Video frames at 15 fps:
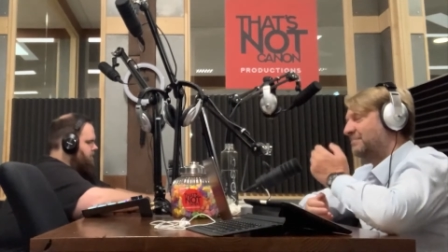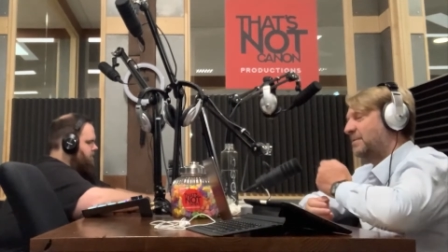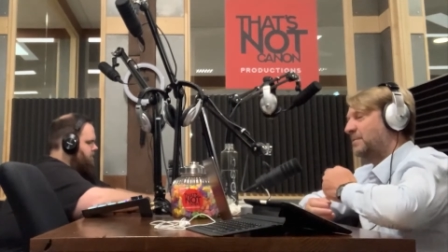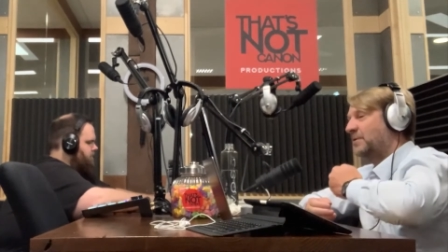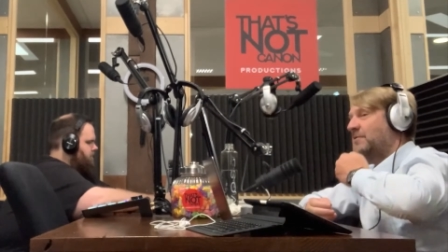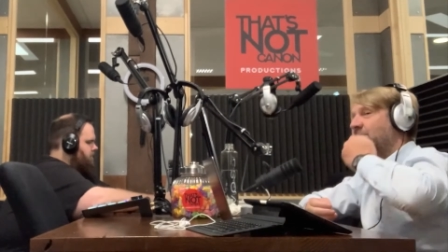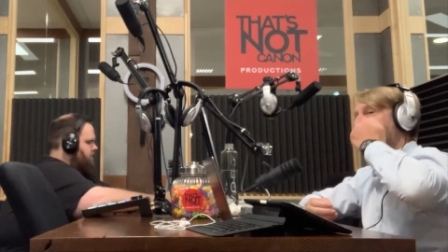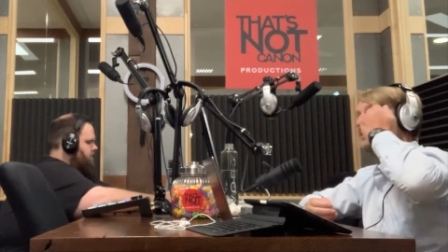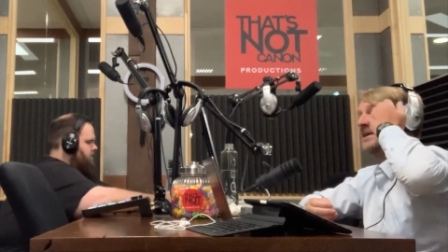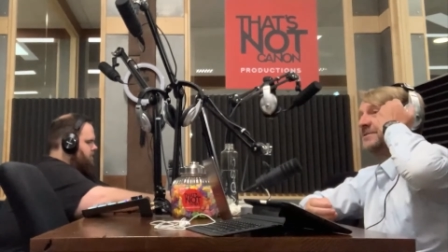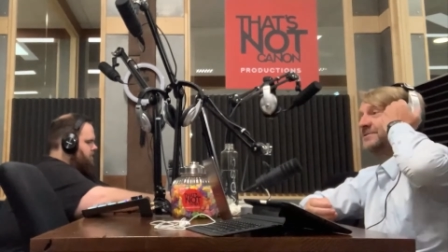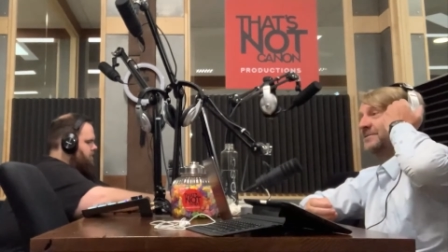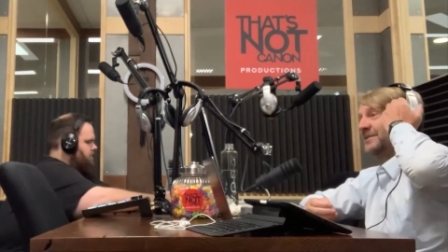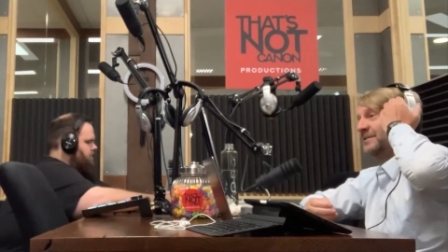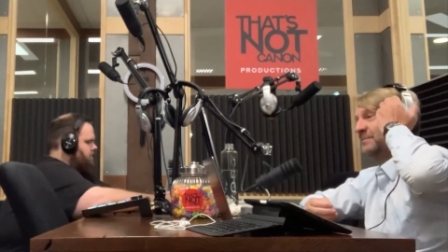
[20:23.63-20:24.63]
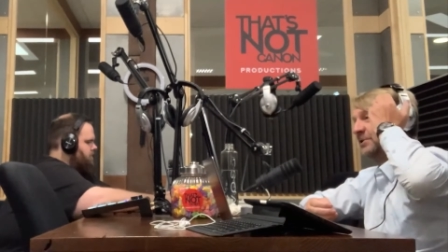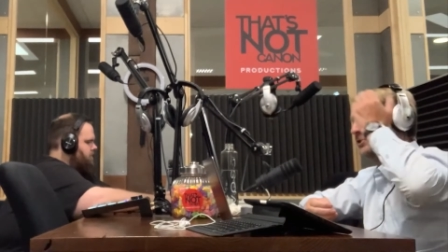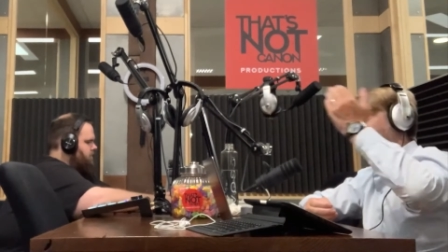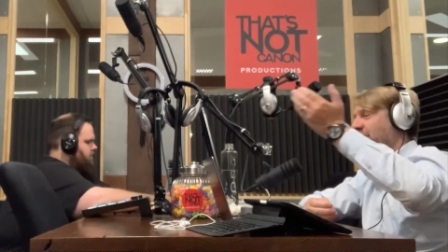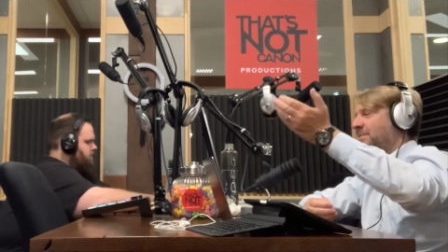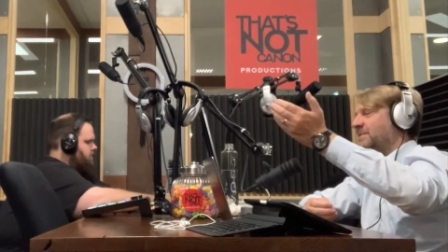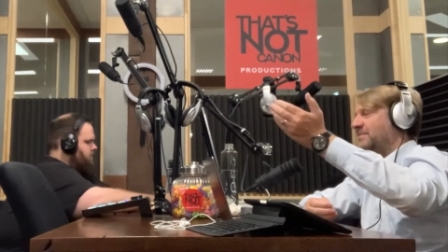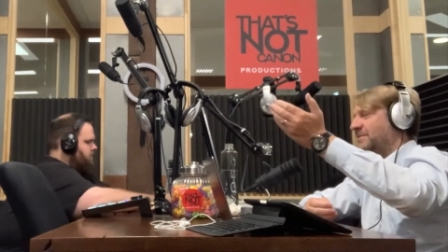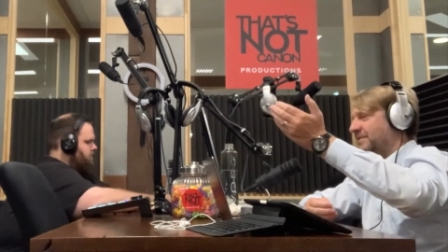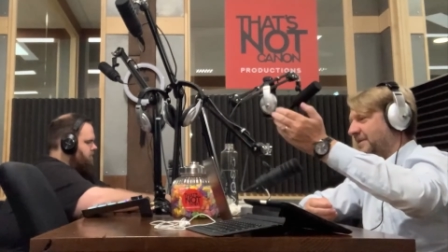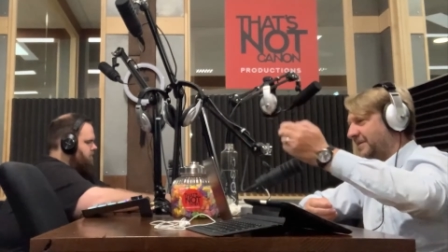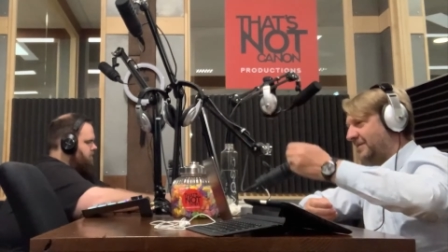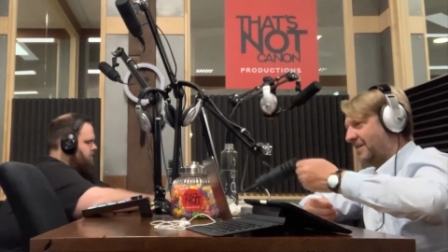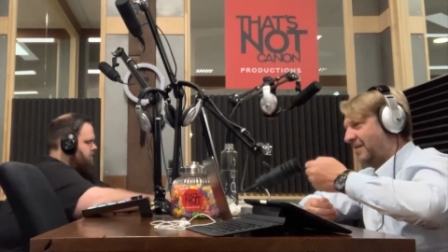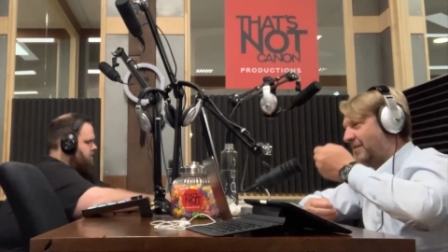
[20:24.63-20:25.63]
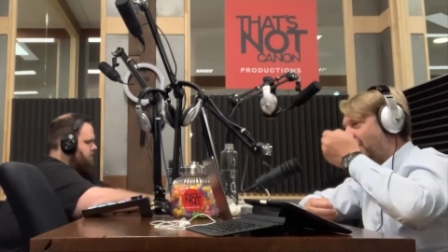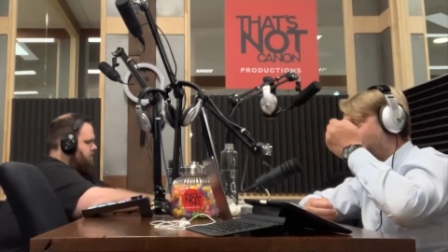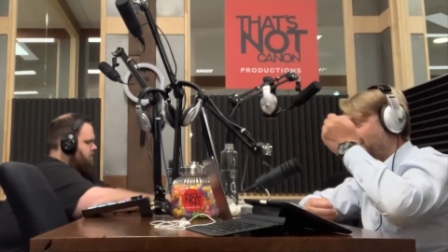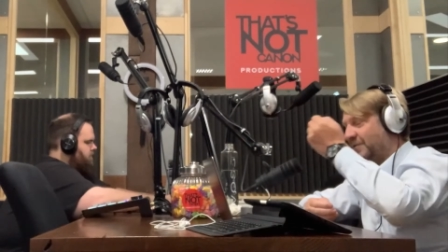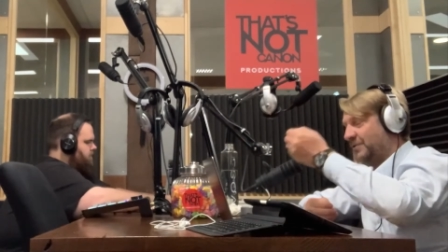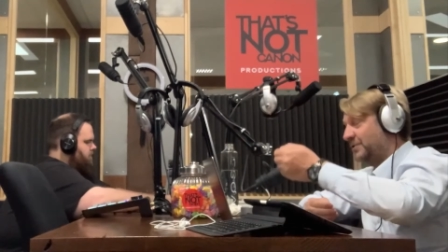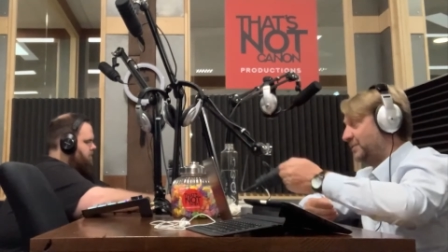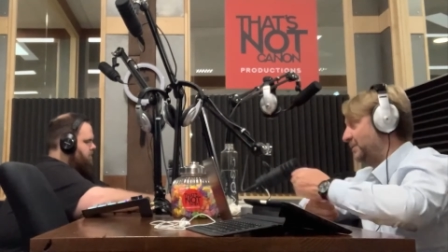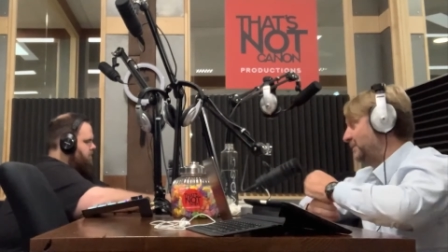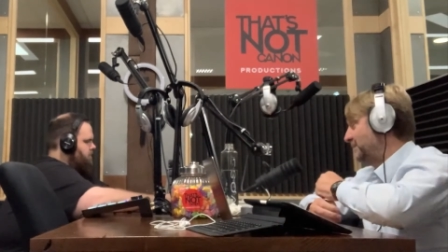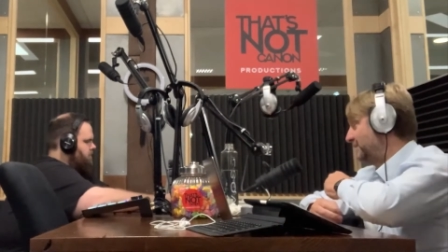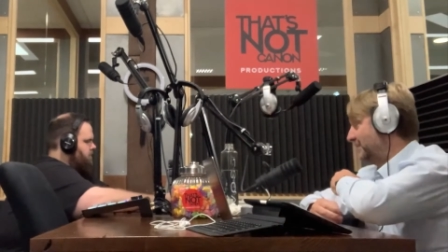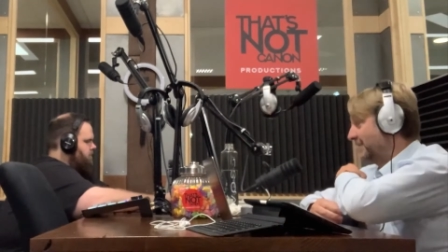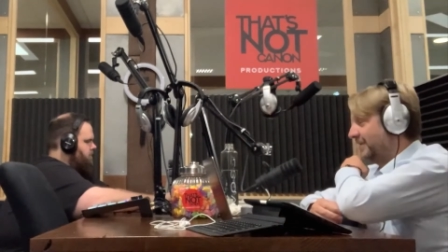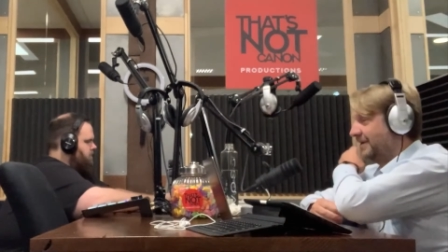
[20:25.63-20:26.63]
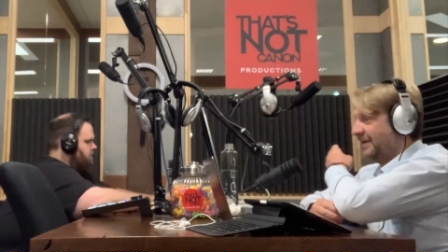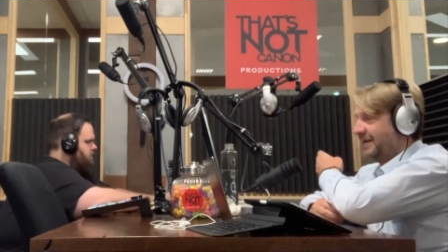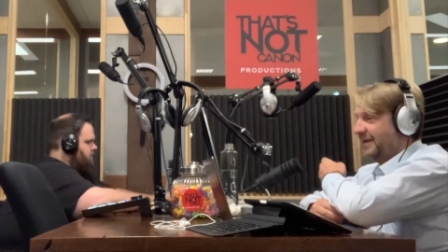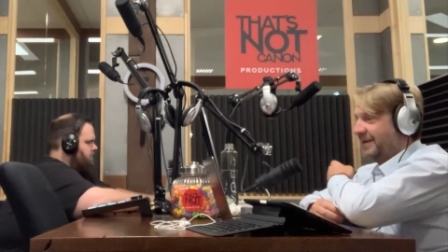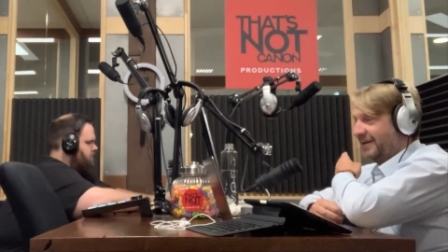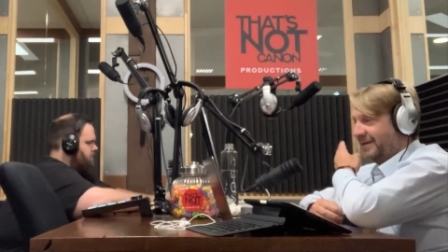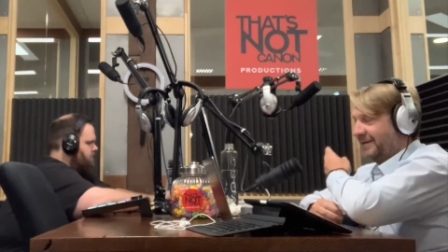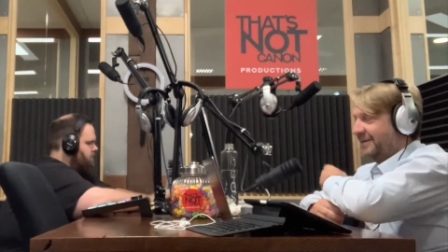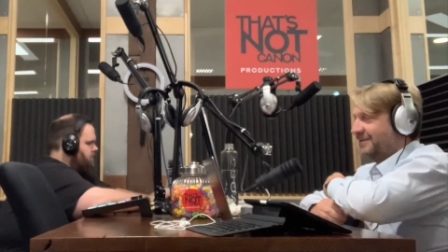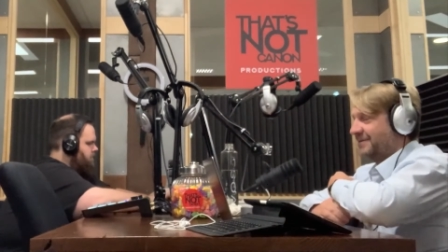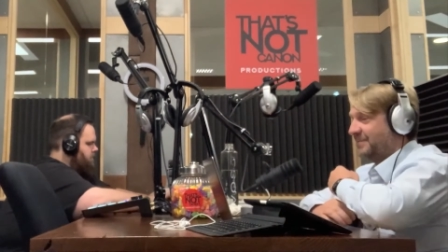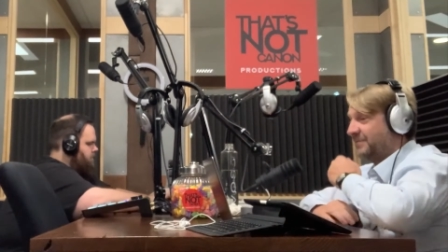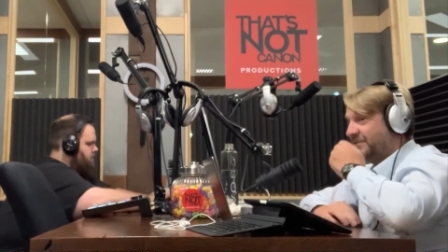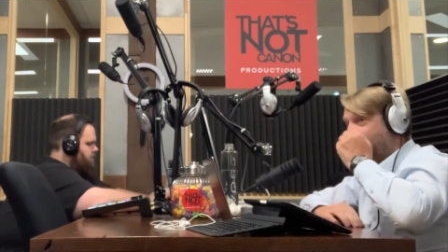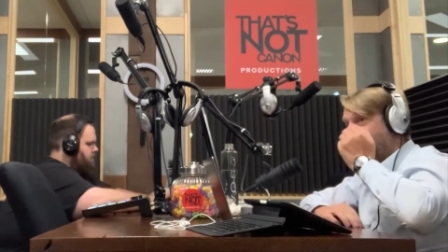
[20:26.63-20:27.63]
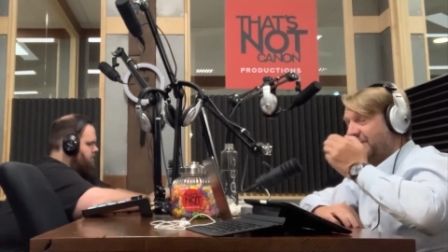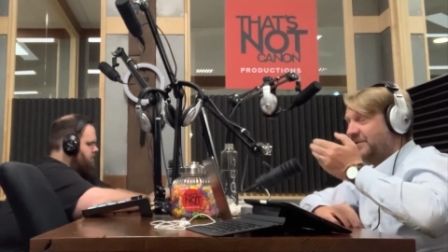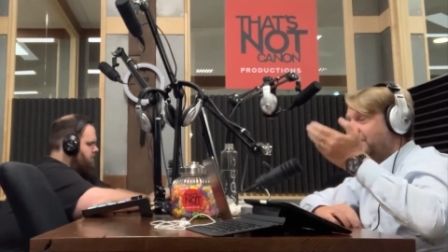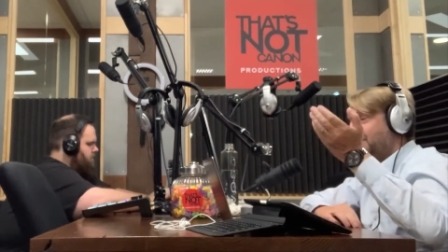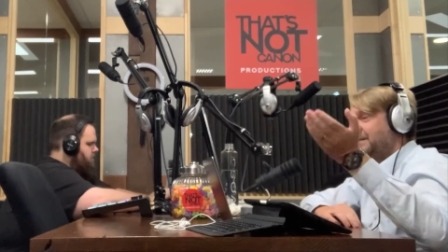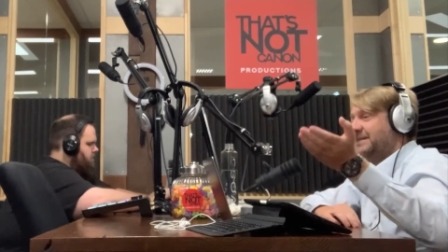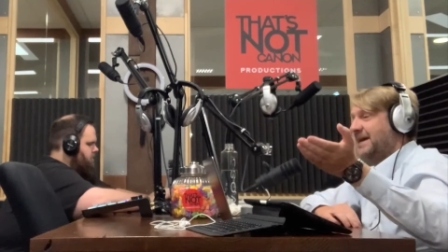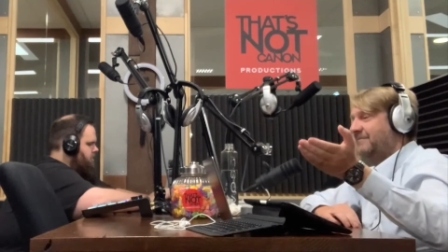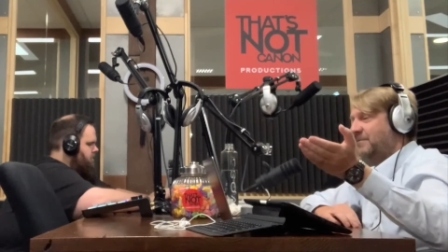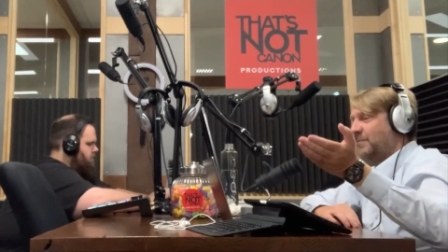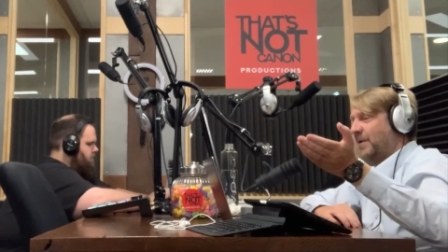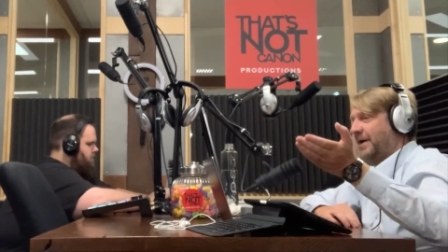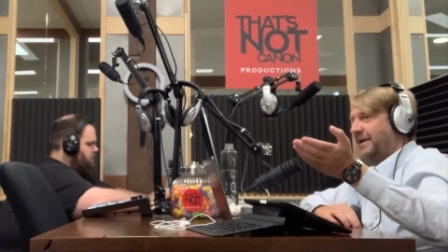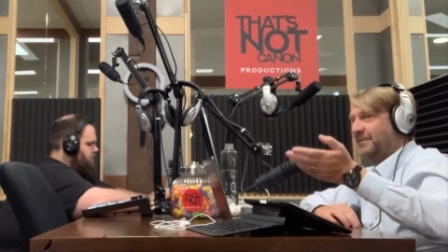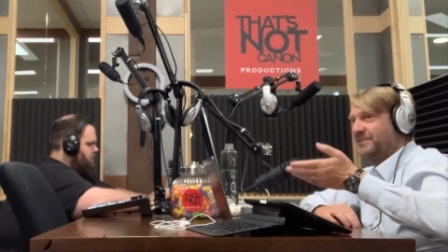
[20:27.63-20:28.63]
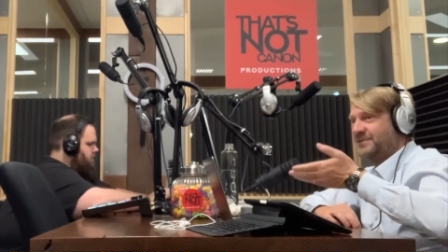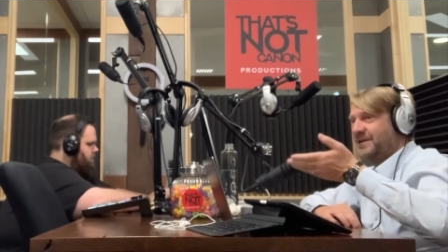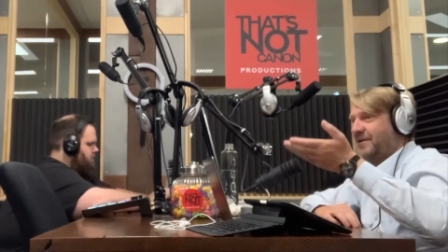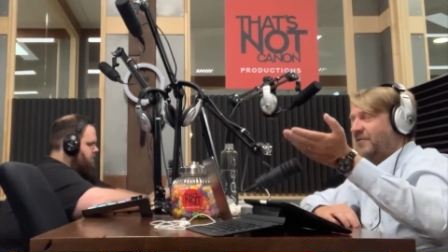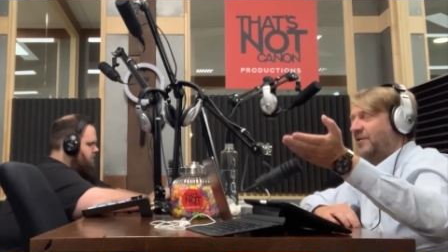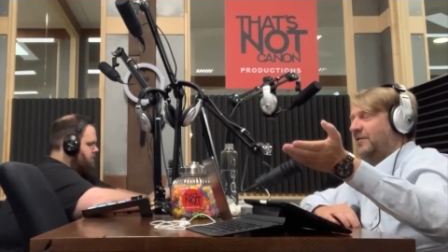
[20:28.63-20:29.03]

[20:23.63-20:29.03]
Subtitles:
But because now suddenly we're shopping for that car, for those shoes, or suddenly you see it everywhere. It was there all